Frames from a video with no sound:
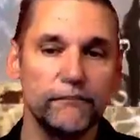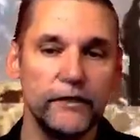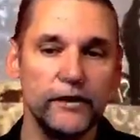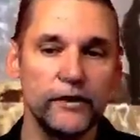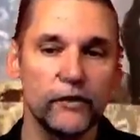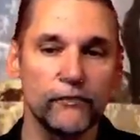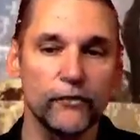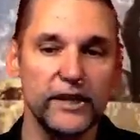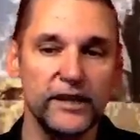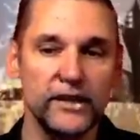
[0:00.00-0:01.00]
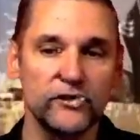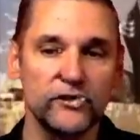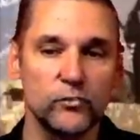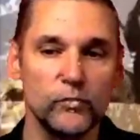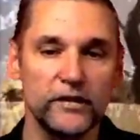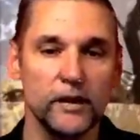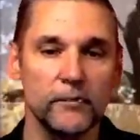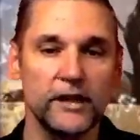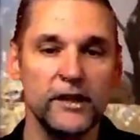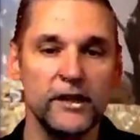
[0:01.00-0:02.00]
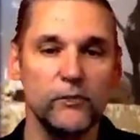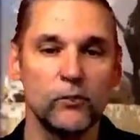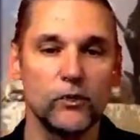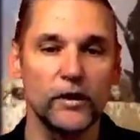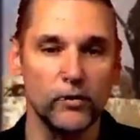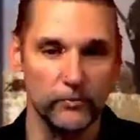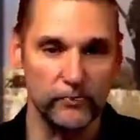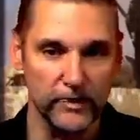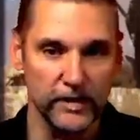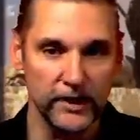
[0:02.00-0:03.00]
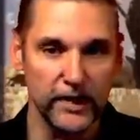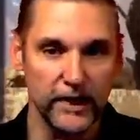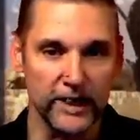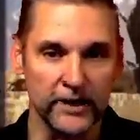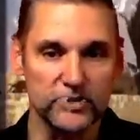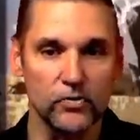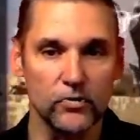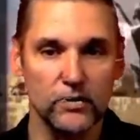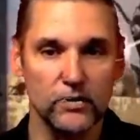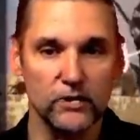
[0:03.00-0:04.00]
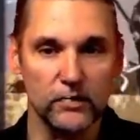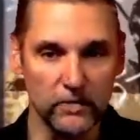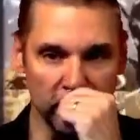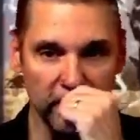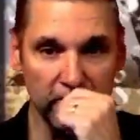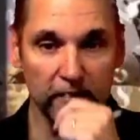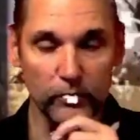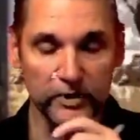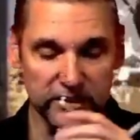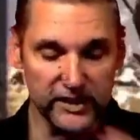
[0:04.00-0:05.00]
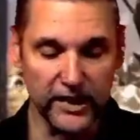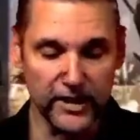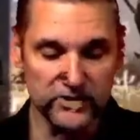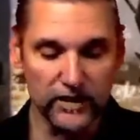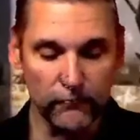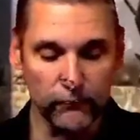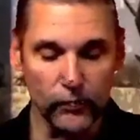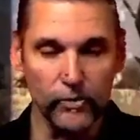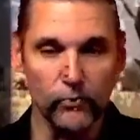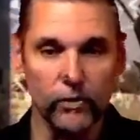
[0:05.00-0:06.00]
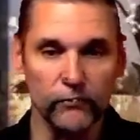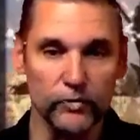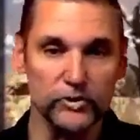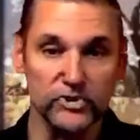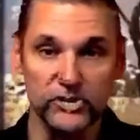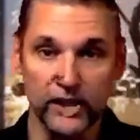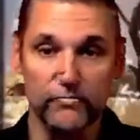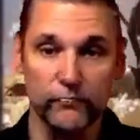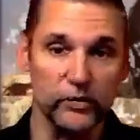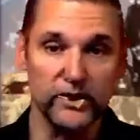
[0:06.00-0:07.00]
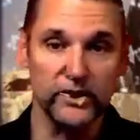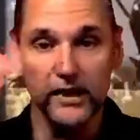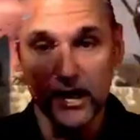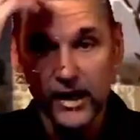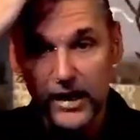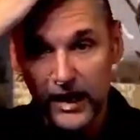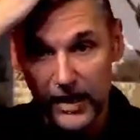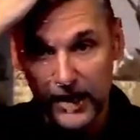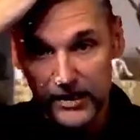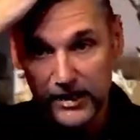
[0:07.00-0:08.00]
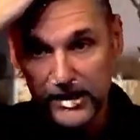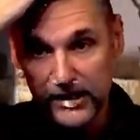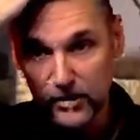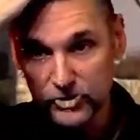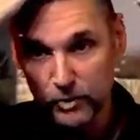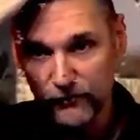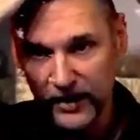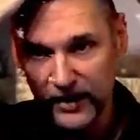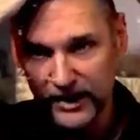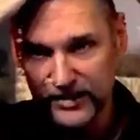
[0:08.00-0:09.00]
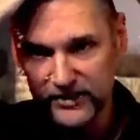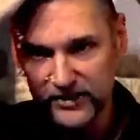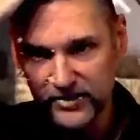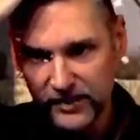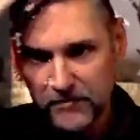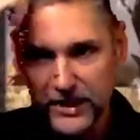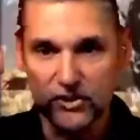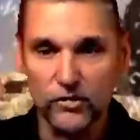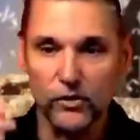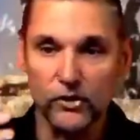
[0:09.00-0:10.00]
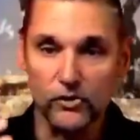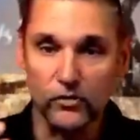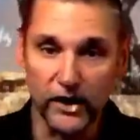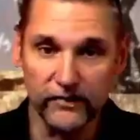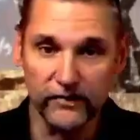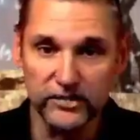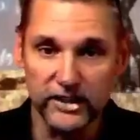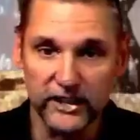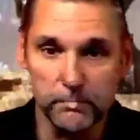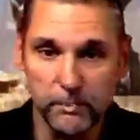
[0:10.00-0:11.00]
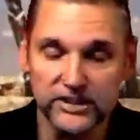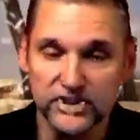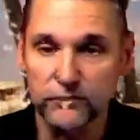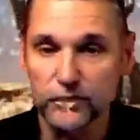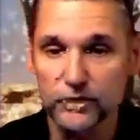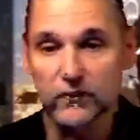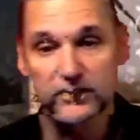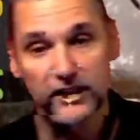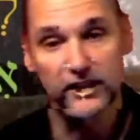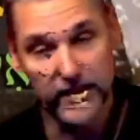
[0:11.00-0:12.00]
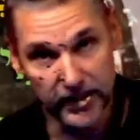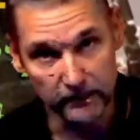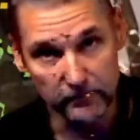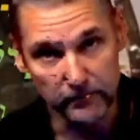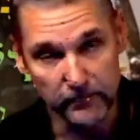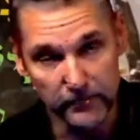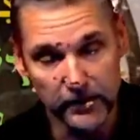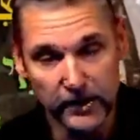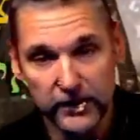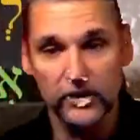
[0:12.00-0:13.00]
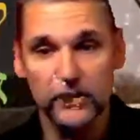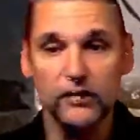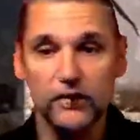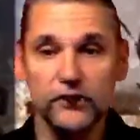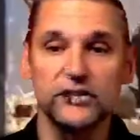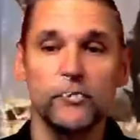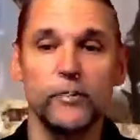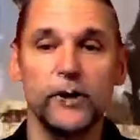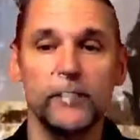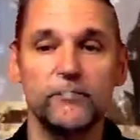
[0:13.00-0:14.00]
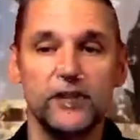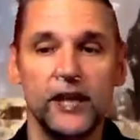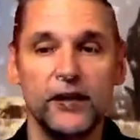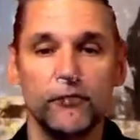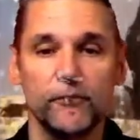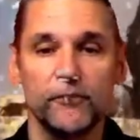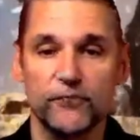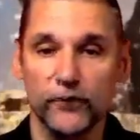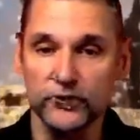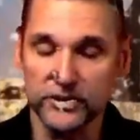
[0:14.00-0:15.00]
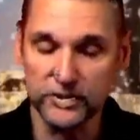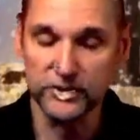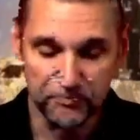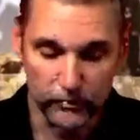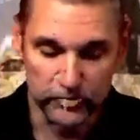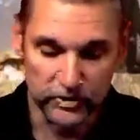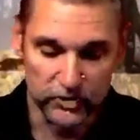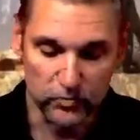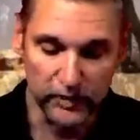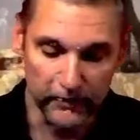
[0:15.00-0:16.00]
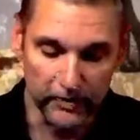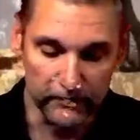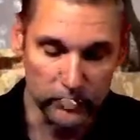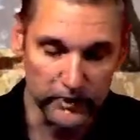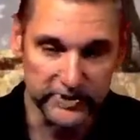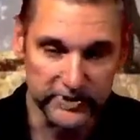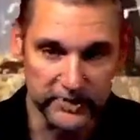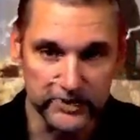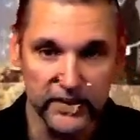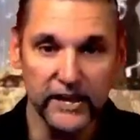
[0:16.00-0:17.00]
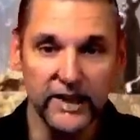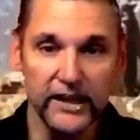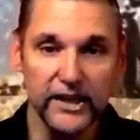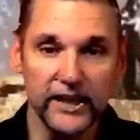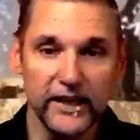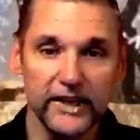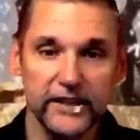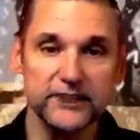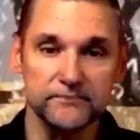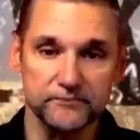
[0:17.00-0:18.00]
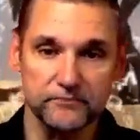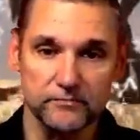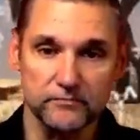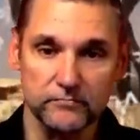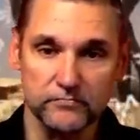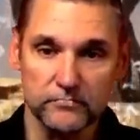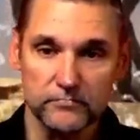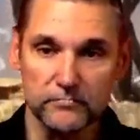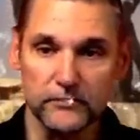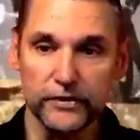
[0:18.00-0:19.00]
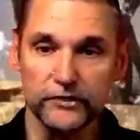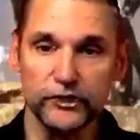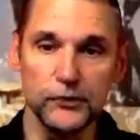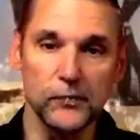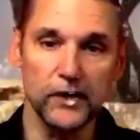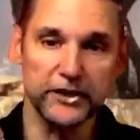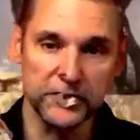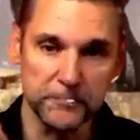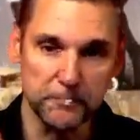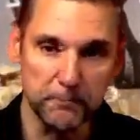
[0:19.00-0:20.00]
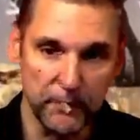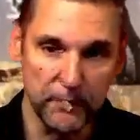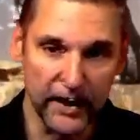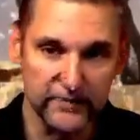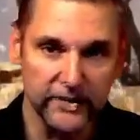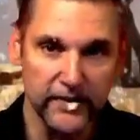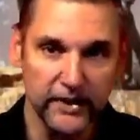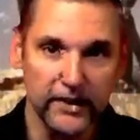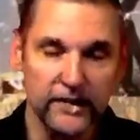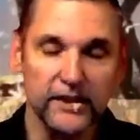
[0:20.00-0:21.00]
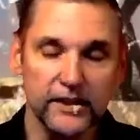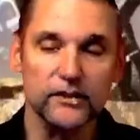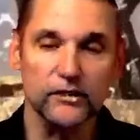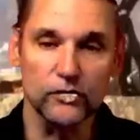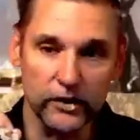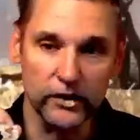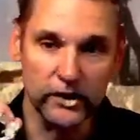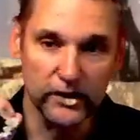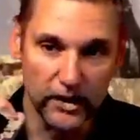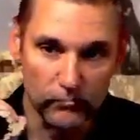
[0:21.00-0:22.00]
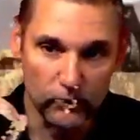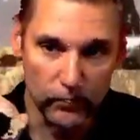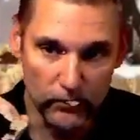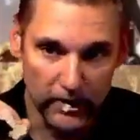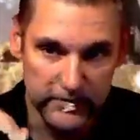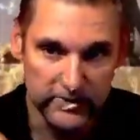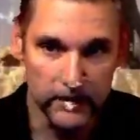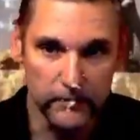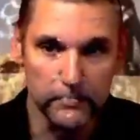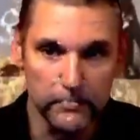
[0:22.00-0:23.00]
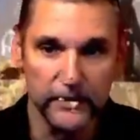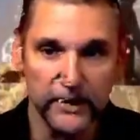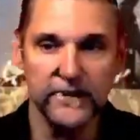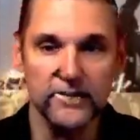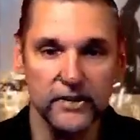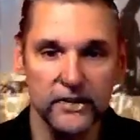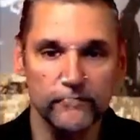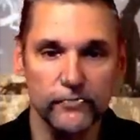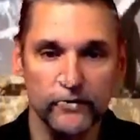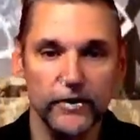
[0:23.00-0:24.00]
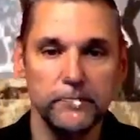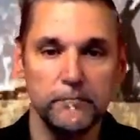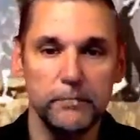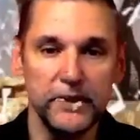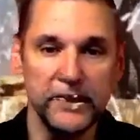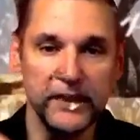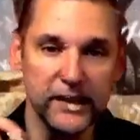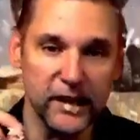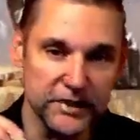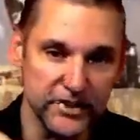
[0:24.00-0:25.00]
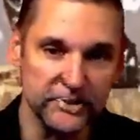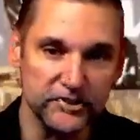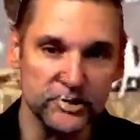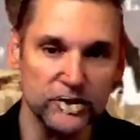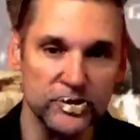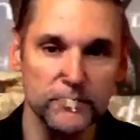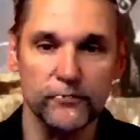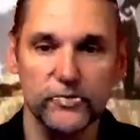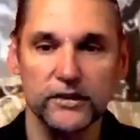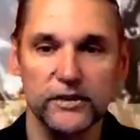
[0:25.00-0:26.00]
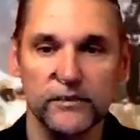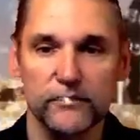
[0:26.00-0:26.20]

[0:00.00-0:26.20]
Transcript: for he is with them and he will help them. And so and we see that in Isaiah 41, verses 10 to 14. And he also provided historical evidence as a basis for trusting in him. So the conclusions that we obtain from these verses, verses 25 and 26, is to expect that the Lord God will rise up a deliverer and be God's instrument for deliverance and